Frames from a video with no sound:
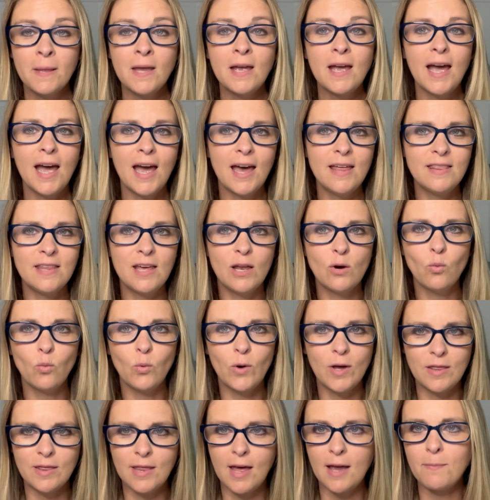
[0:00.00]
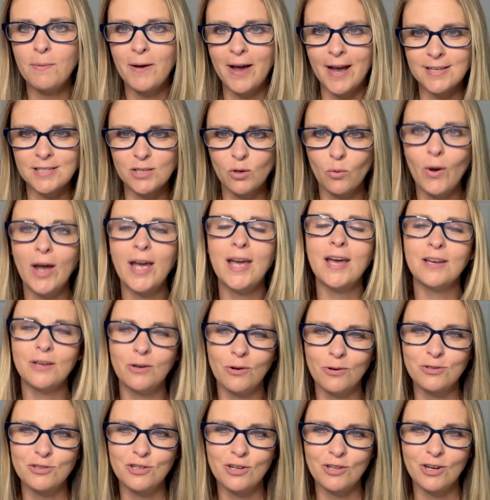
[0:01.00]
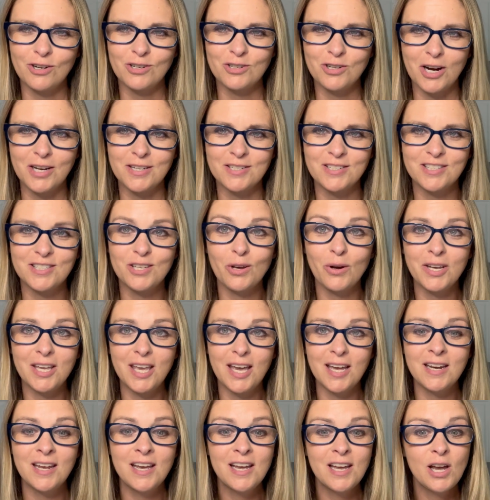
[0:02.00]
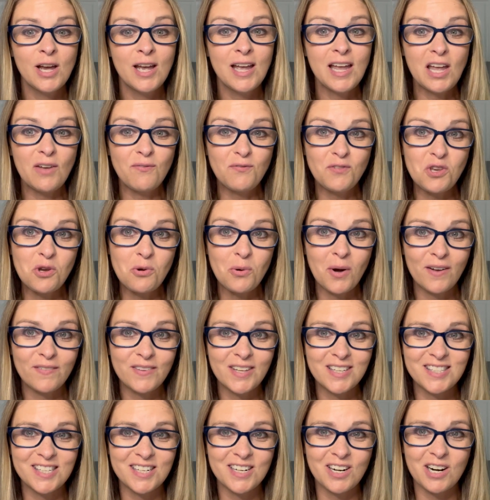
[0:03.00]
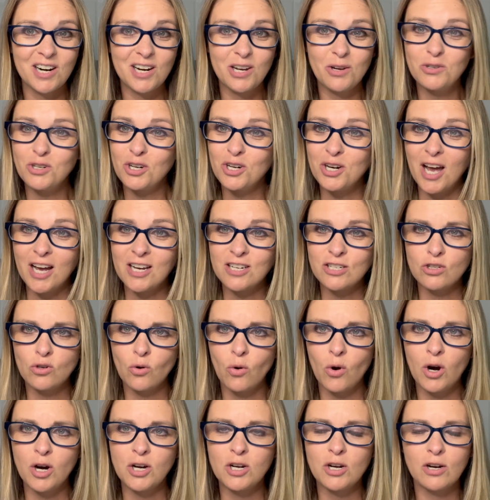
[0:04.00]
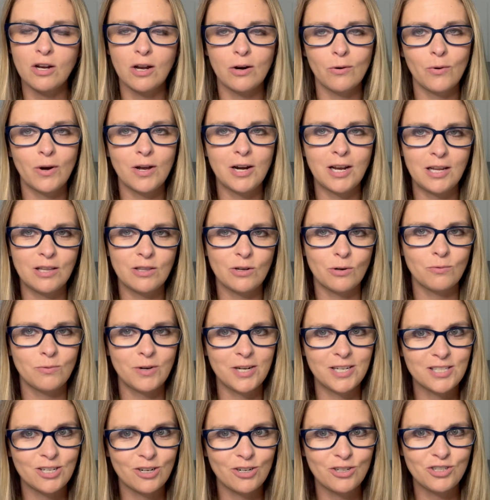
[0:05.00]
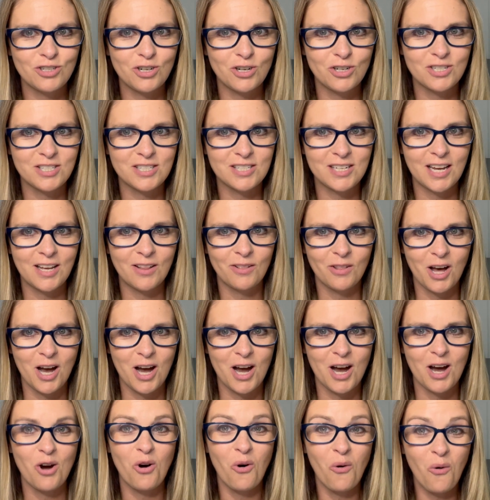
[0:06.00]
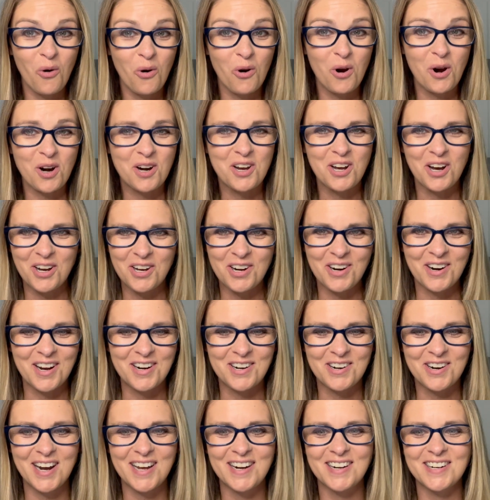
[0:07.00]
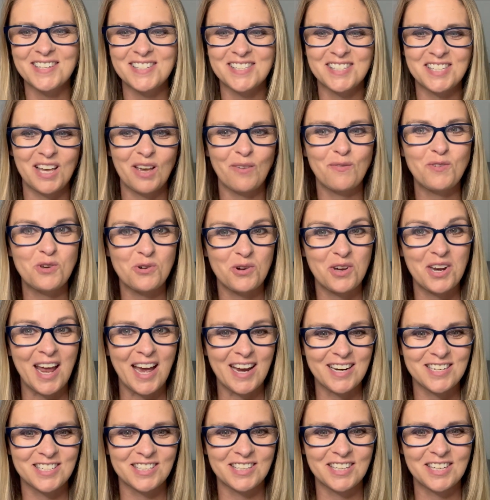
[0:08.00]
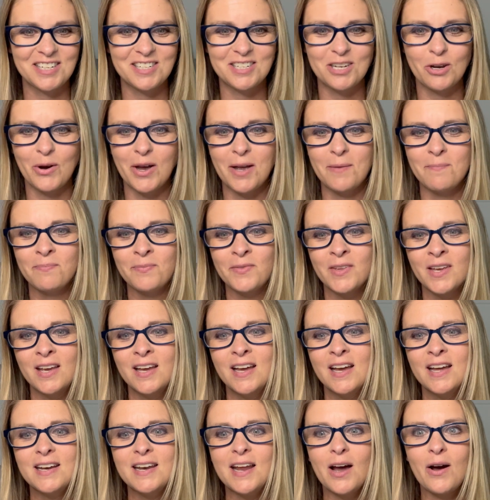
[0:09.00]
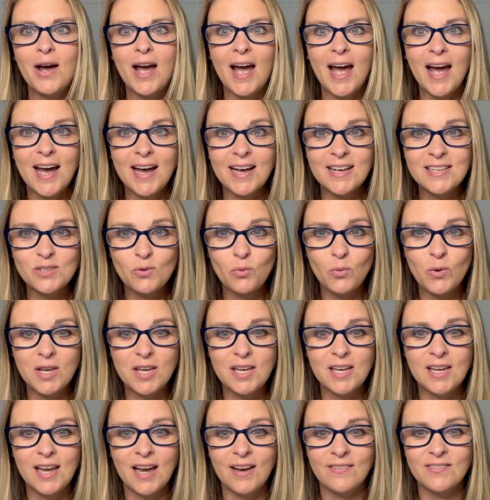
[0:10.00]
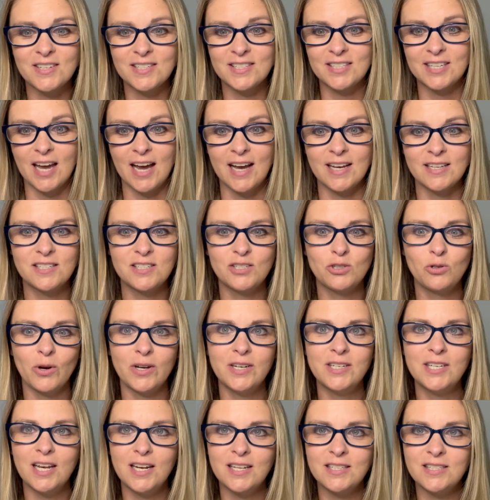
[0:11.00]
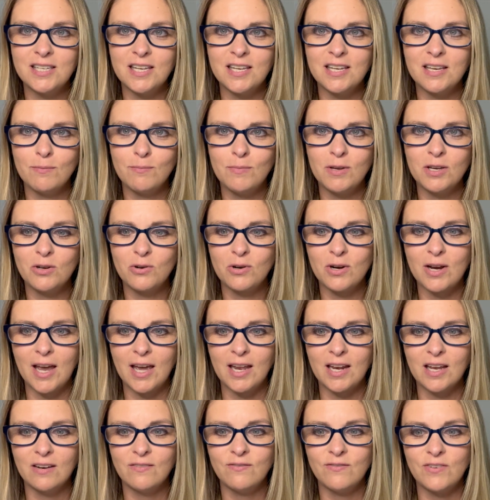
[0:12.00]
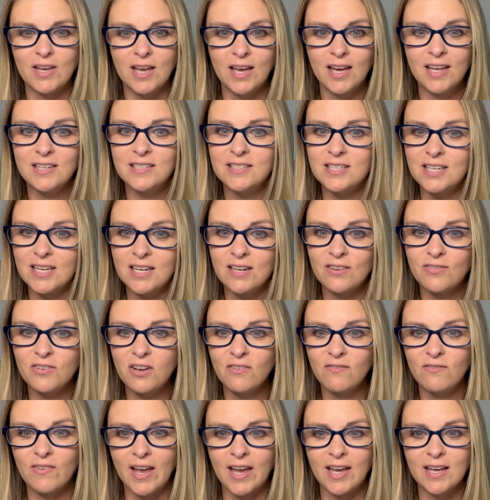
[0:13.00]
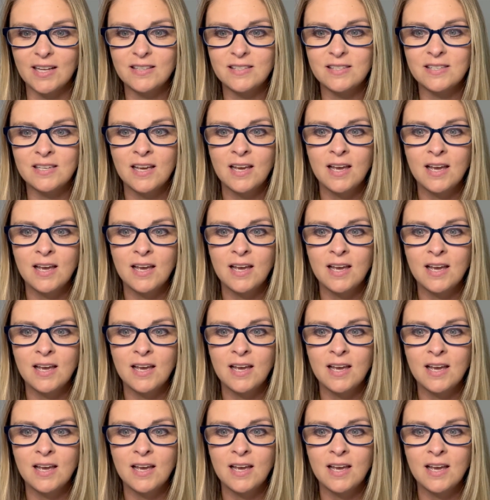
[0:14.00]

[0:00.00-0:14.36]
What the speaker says: And then when they pass away, it goes to their trust. So again, if you have that scenario and you're not sure, you're going to want to either research your state law or call your underwriter to see if you can actually do it. Now, as we have discussed, joint tenancy can be created via deed of conveyance.